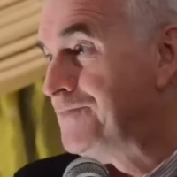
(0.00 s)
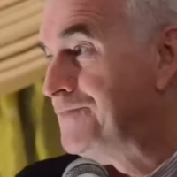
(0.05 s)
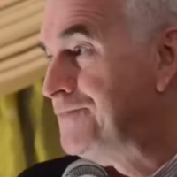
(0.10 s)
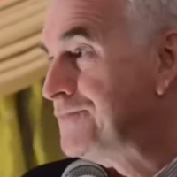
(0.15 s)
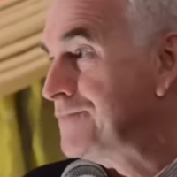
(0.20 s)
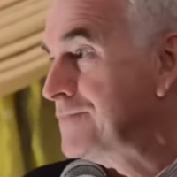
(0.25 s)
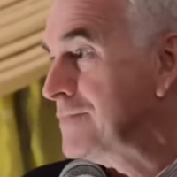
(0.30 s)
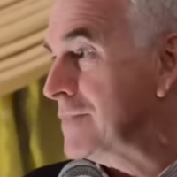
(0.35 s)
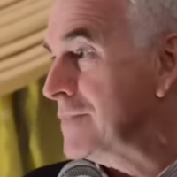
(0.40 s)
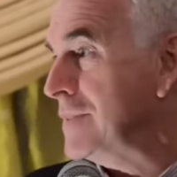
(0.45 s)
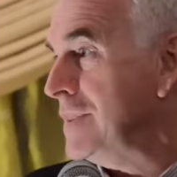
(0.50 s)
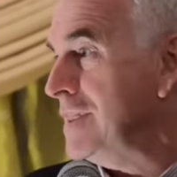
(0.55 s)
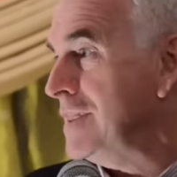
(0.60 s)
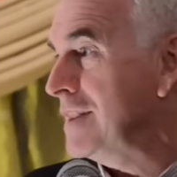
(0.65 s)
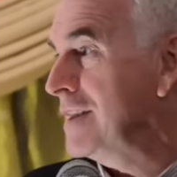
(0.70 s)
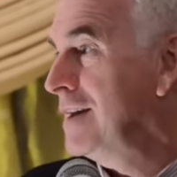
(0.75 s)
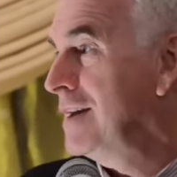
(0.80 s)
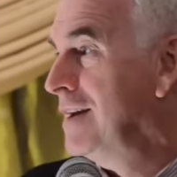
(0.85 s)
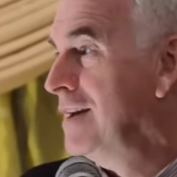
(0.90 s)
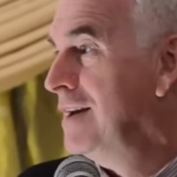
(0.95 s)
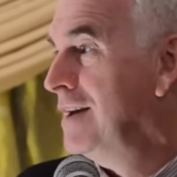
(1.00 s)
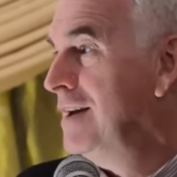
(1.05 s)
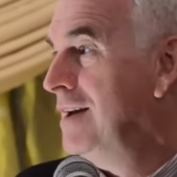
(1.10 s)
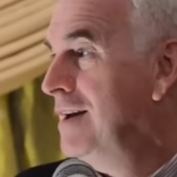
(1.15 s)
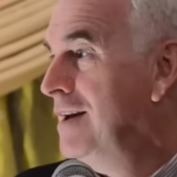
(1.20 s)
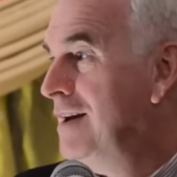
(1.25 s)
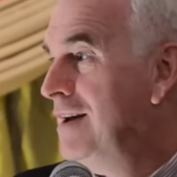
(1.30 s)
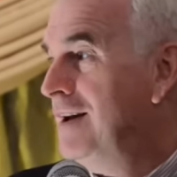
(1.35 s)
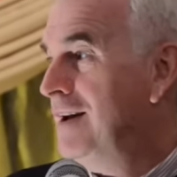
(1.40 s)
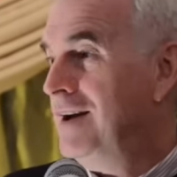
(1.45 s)

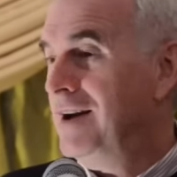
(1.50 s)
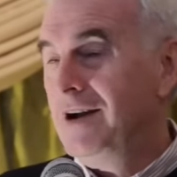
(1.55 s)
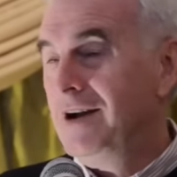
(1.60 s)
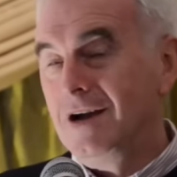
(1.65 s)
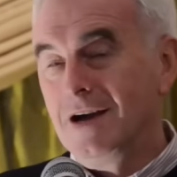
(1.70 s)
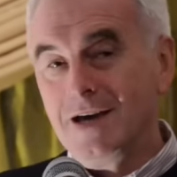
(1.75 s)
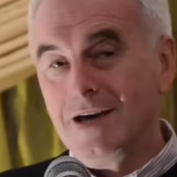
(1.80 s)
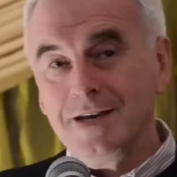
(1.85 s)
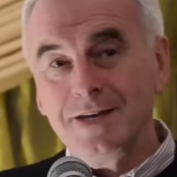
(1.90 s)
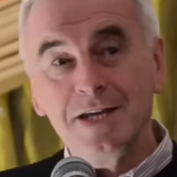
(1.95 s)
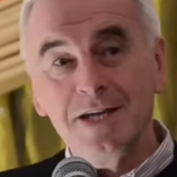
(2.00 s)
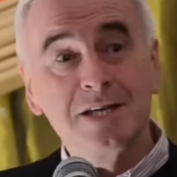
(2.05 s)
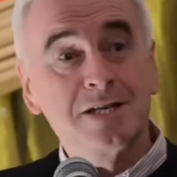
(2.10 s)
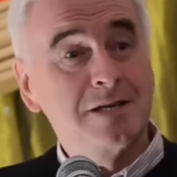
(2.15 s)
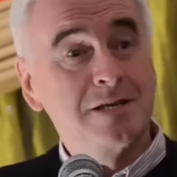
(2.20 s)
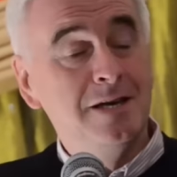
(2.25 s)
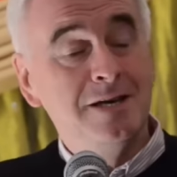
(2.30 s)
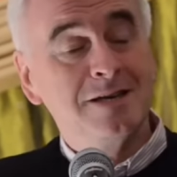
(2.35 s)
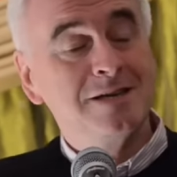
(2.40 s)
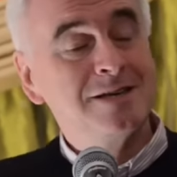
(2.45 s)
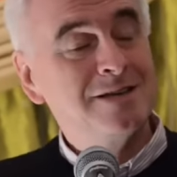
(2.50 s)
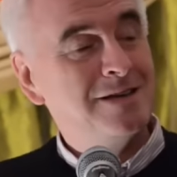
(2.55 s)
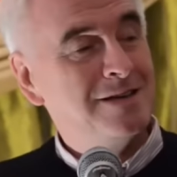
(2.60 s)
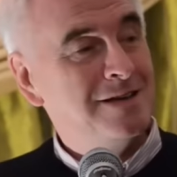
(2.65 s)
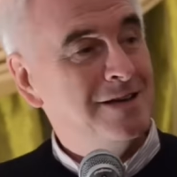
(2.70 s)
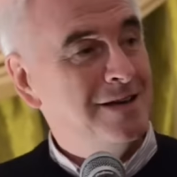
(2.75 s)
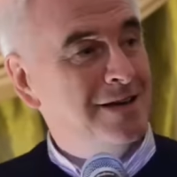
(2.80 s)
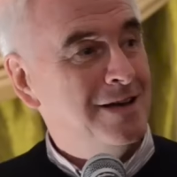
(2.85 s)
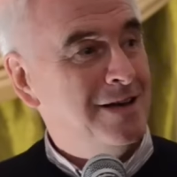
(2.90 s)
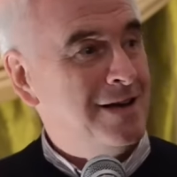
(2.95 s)
and he
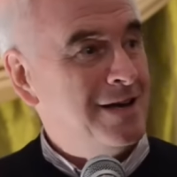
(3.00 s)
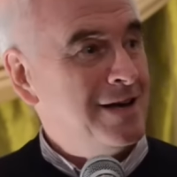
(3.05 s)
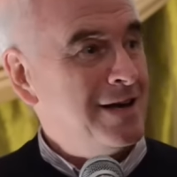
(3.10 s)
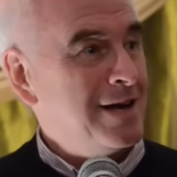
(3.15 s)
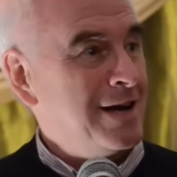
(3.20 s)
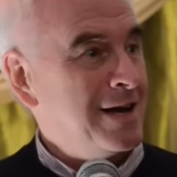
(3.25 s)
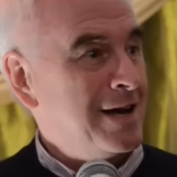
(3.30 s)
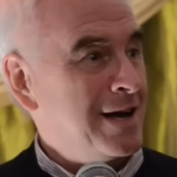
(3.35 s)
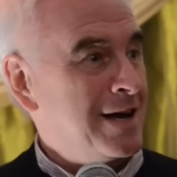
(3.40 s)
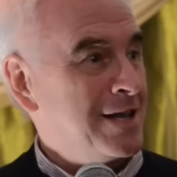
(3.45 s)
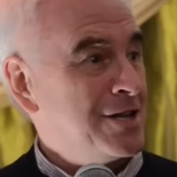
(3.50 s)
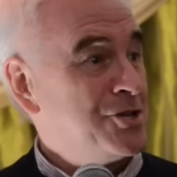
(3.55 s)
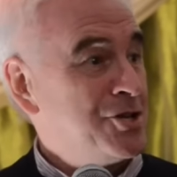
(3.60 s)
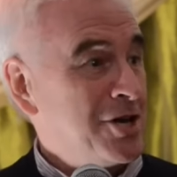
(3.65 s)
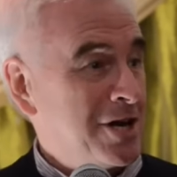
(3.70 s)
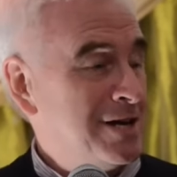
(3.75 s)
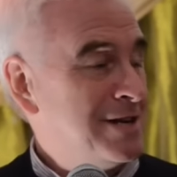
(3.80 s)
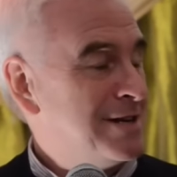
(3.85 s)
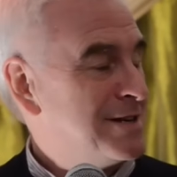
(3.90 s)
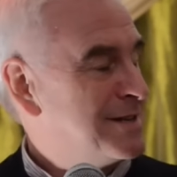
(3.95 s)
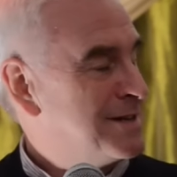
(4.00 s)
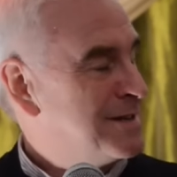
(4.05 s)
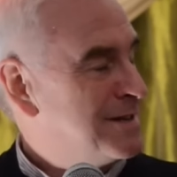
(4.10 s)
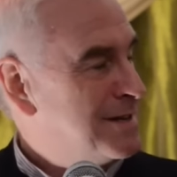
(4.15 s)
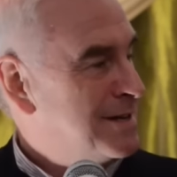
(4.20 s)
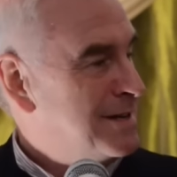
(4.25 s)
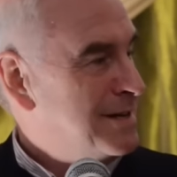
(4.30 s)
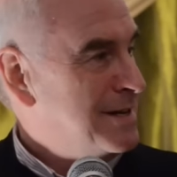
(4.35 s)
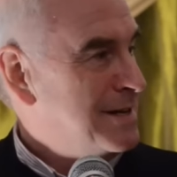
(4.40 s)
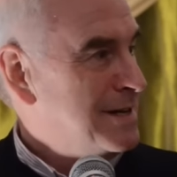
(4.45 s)
and
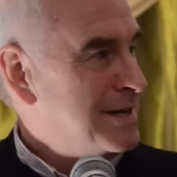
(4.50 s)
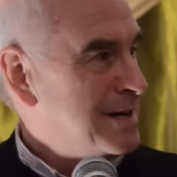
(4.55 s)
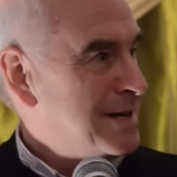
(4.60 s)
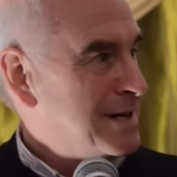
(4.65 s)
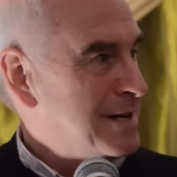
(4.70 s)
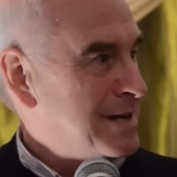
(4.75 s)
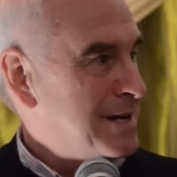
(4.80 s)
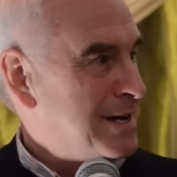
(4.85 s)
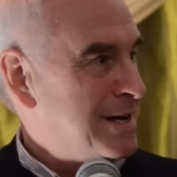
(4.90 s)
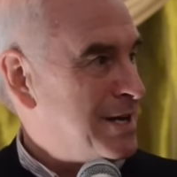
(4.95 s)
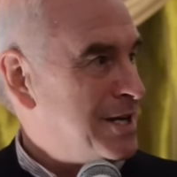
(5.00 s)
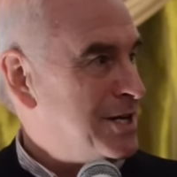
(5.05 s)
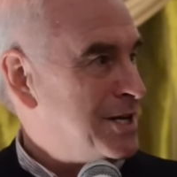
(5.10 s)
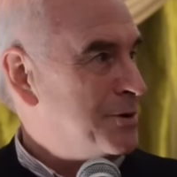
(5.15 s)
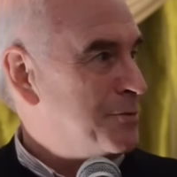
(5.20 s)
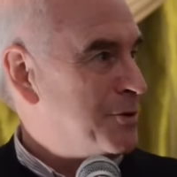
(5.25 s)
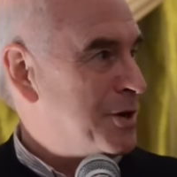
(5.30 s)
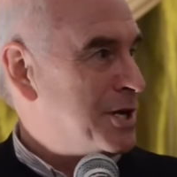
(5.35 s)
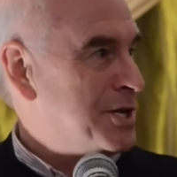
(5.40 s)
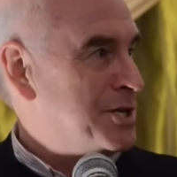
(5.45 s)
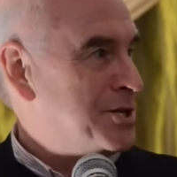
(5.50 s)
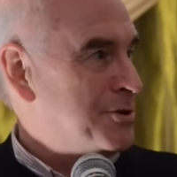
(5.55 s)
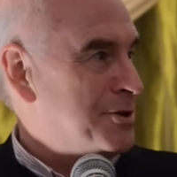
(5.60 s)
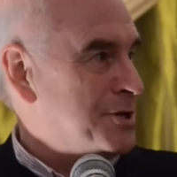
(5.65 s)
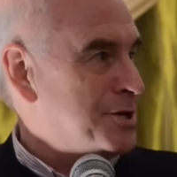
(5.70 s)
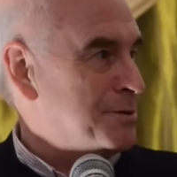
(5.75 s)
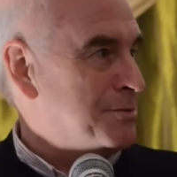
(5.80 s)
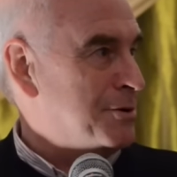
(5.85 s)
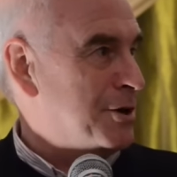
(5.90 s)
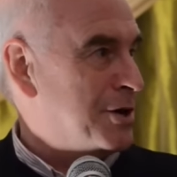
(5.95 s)
uh, he didn't want to do
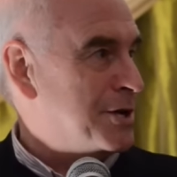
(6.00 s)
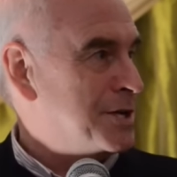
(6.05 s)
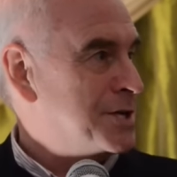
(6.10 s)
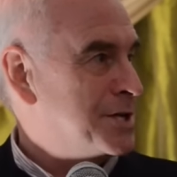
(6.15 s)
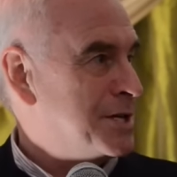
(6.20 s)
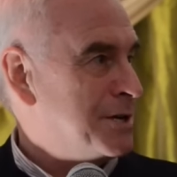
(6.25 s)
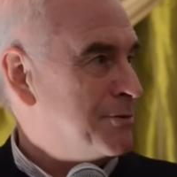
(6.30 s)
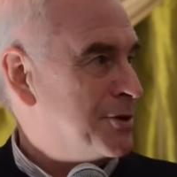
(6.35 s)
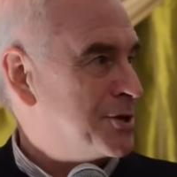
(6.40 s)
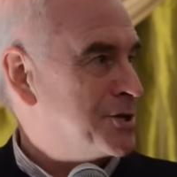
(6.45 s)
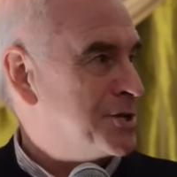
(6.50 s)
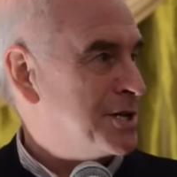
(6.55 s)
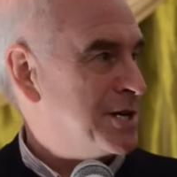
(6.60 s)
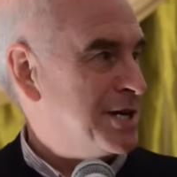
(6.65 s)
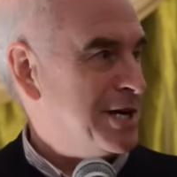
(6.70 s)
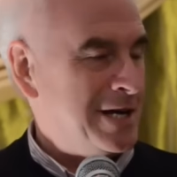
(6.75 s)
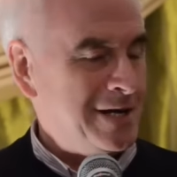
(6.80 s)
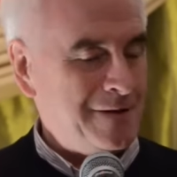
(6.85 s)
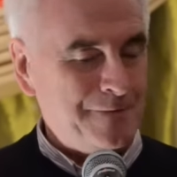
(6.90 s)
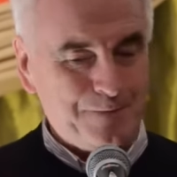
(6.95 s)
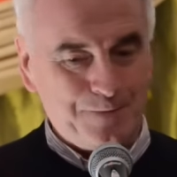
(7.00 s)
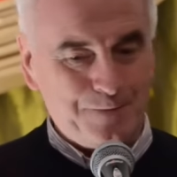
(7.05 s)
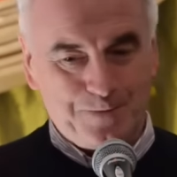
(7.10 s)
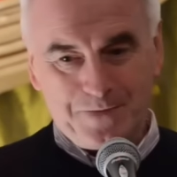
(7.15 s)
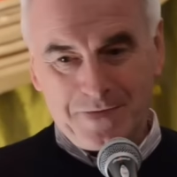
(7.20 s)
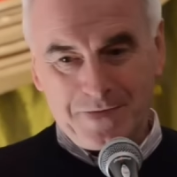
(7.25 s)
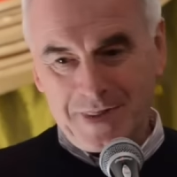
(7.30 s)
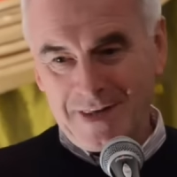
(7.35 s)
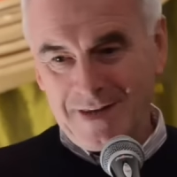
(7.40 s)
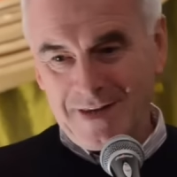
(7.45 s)
it, to be honest. He wasn't,
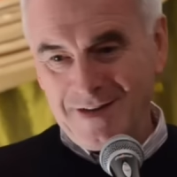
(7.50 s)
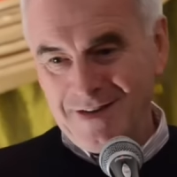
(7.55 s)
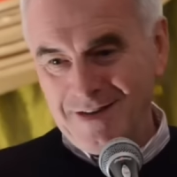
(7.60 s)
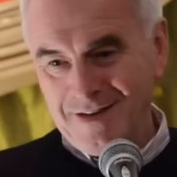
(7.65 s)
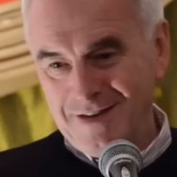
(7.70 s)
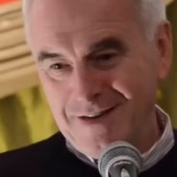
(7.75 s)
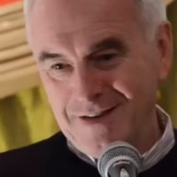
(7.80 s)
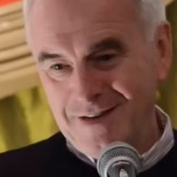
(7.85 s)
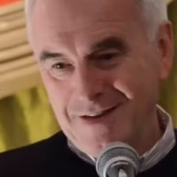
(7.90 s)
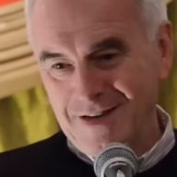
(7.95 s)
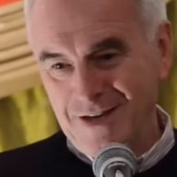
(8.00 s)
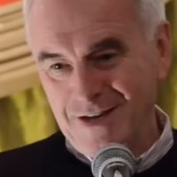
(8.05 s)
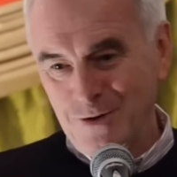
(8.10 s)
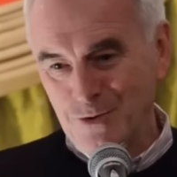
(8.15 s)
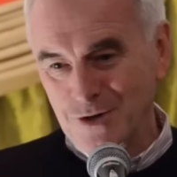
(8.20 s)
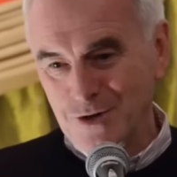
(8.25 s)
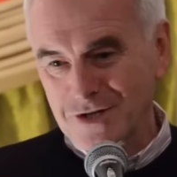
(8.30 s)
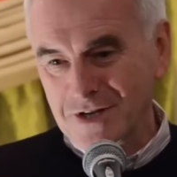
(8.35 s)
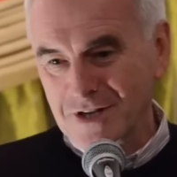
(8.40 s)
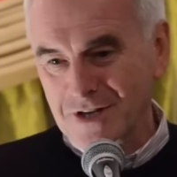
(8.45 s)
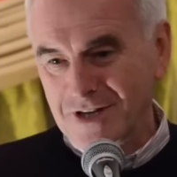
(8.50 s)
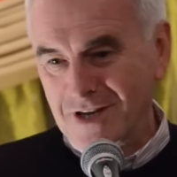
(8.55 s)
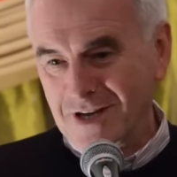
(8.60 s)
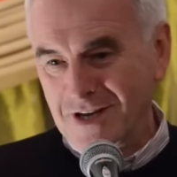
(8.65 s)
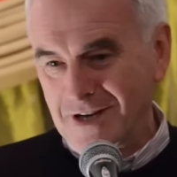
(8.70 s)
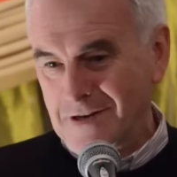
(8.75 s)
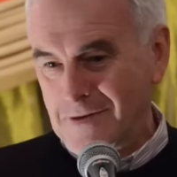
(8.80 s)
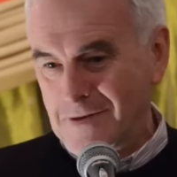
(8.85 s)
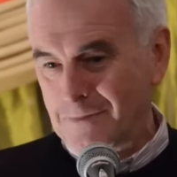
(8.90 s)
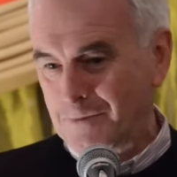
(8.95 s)
he wasn't
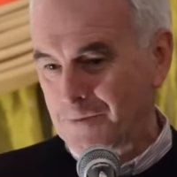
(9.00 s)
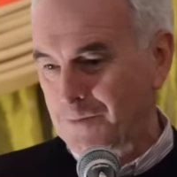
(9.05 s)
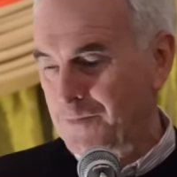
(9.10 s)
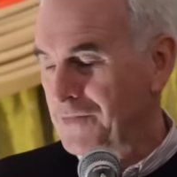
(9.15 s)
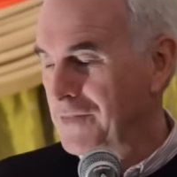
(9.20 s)
keen.